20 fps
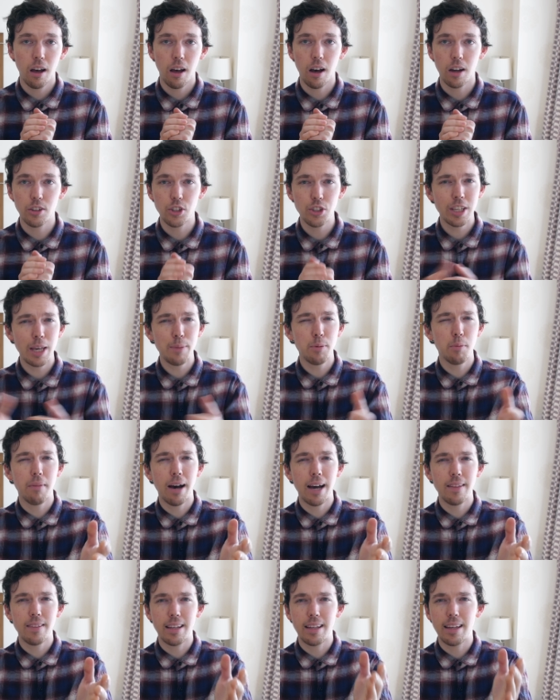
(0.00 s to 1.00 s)
Uh, just keep in
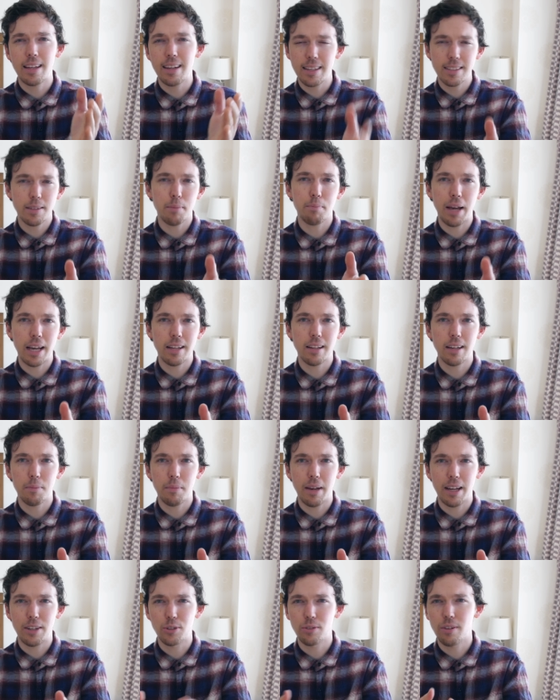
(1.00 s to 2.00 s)
mind that it is a
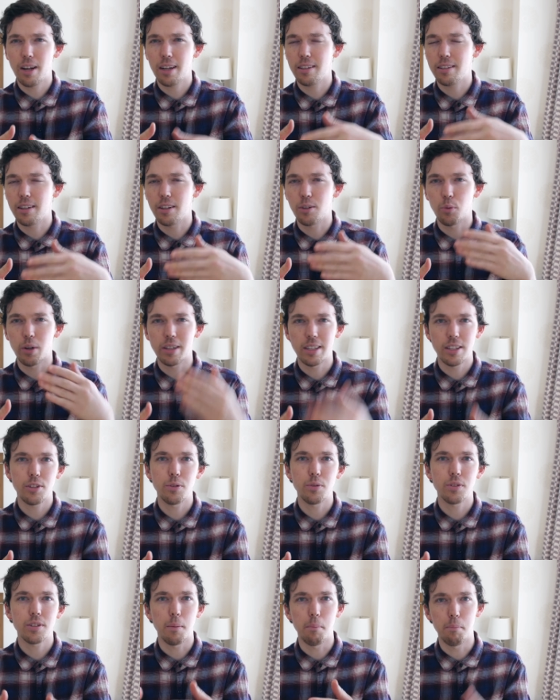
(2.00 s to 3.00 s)
beta and you're likely going to run
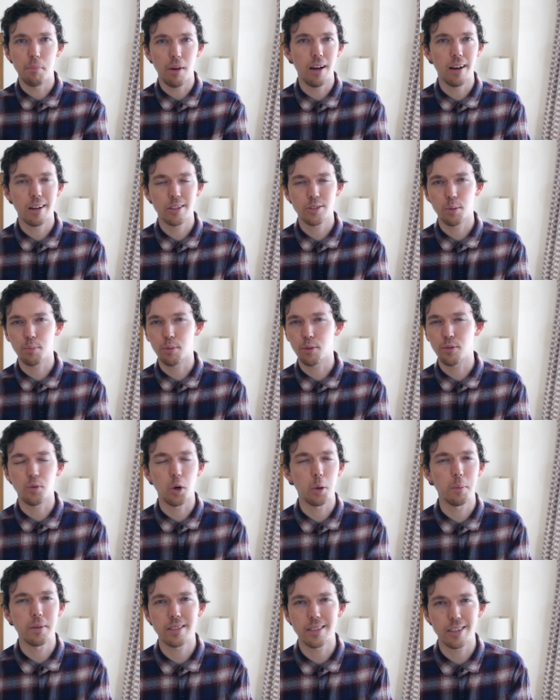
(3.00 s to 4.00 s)
into some bugs or
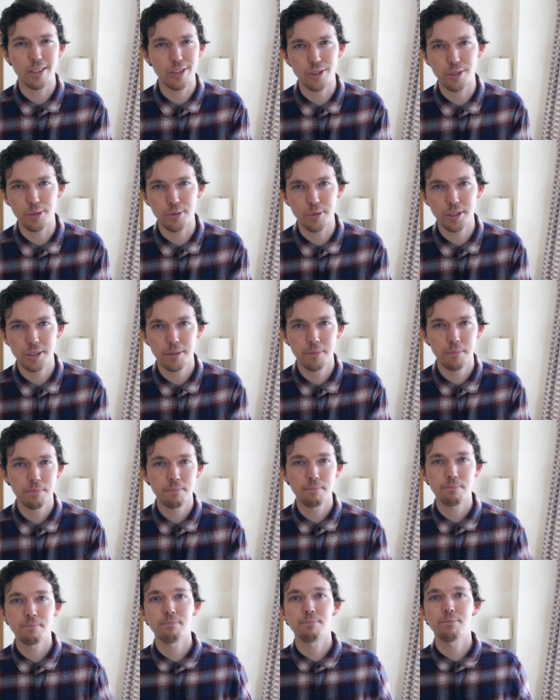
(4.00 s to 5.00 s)
performance issues.
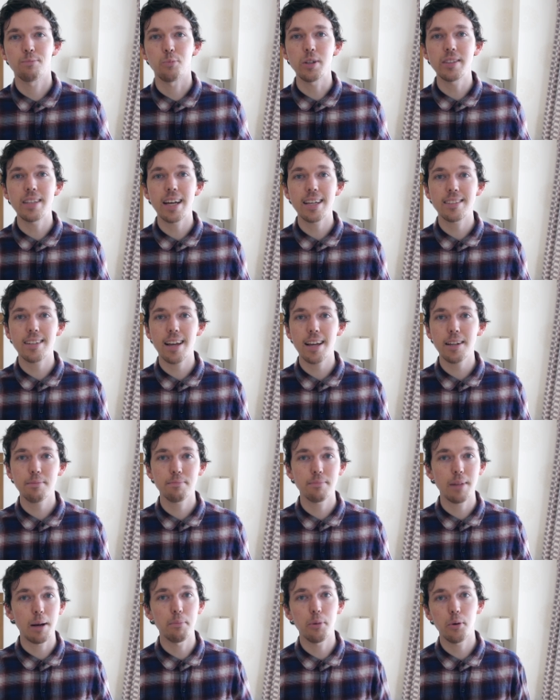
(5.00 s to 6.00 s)
With that
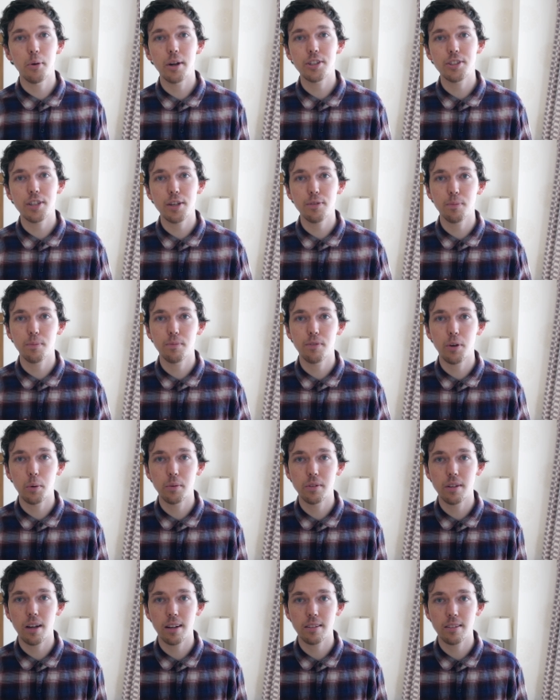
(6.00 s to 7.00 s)
said, I'm Beau HD from
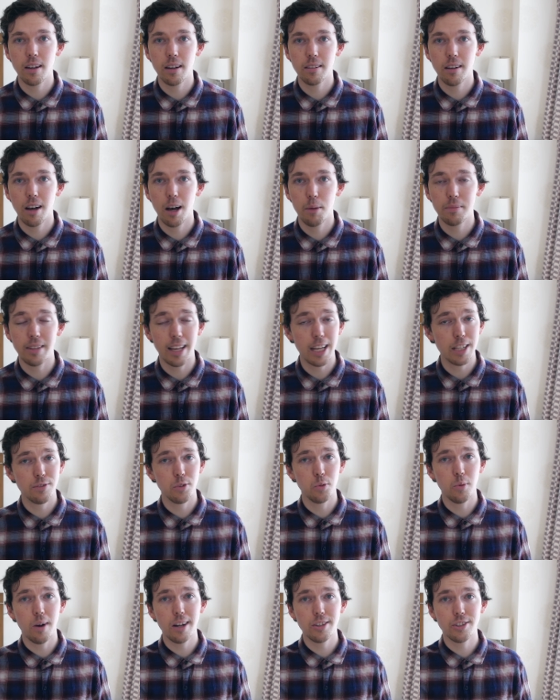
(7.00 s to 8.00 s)
PhoneDog.com. Thanks
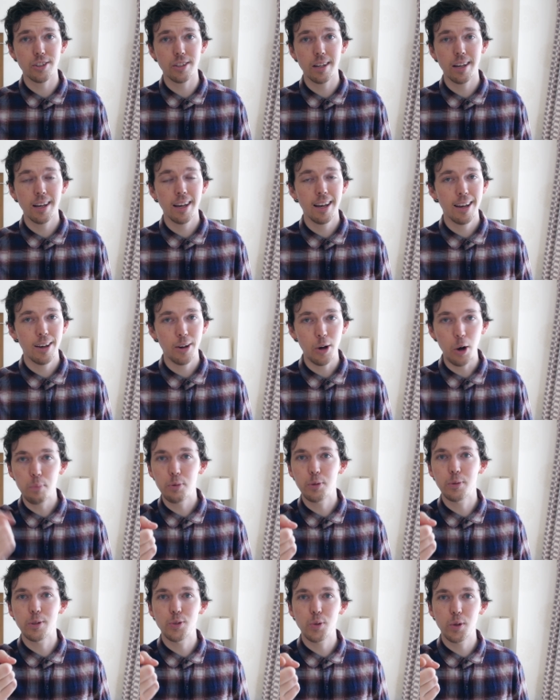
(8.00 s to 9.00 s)
for watching.
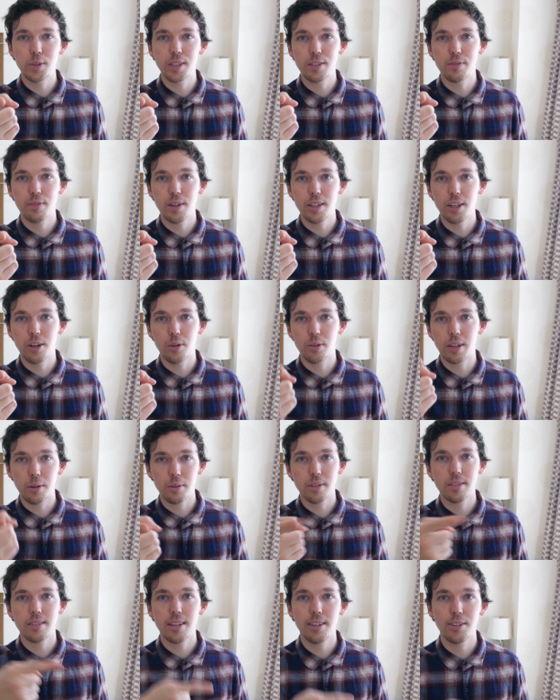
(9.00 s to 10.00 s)
Hope you enjoyed this video and I
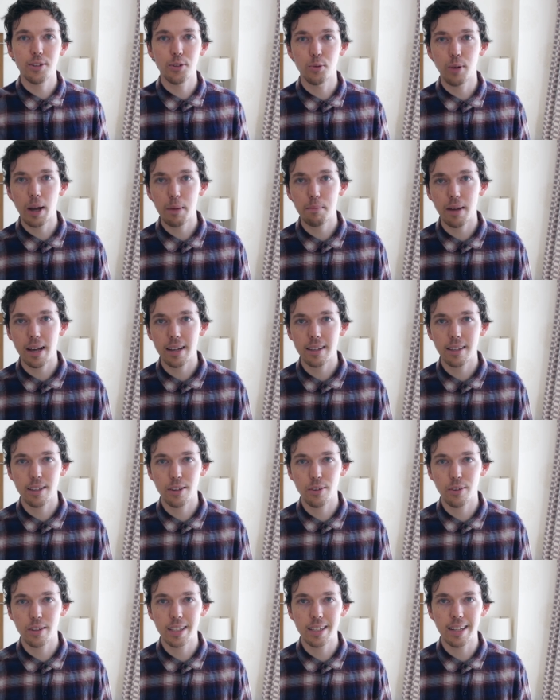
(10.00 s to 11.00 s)
will see you right back
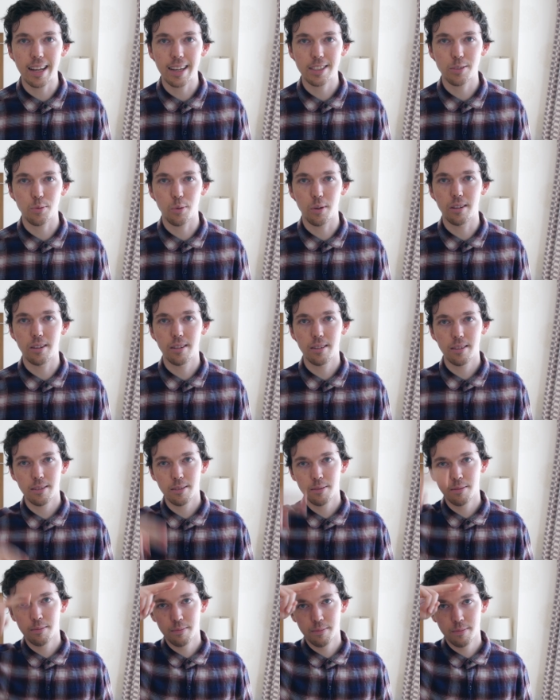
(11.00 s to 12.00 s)
here in the next one.
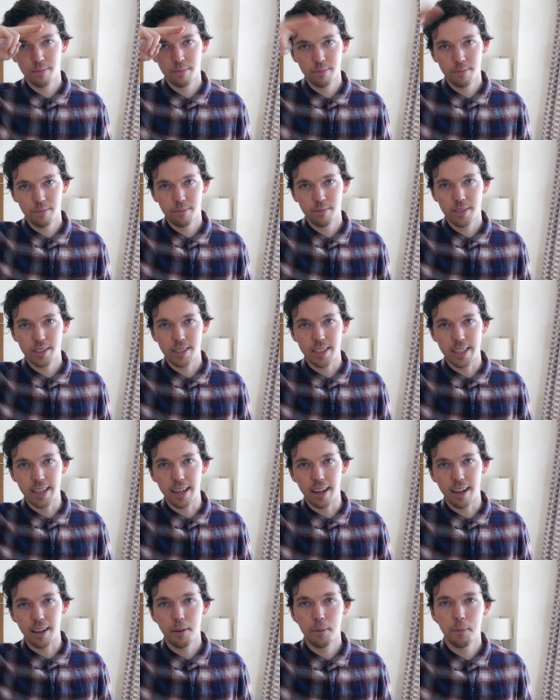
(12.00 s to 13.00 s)

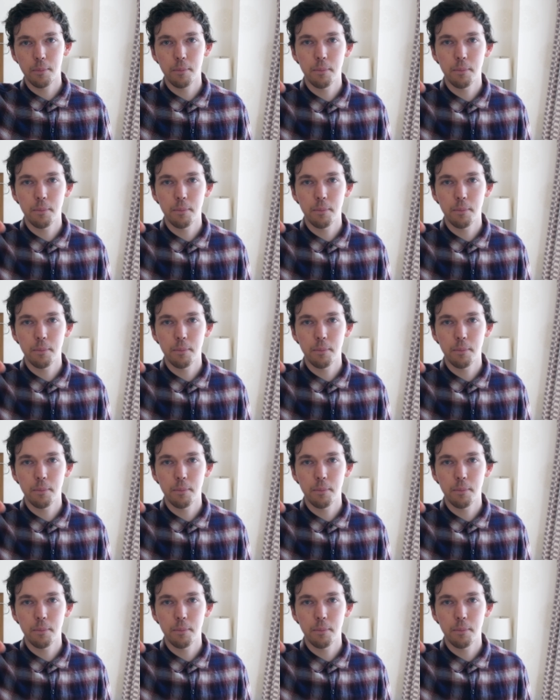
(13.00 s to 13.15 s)
See ya.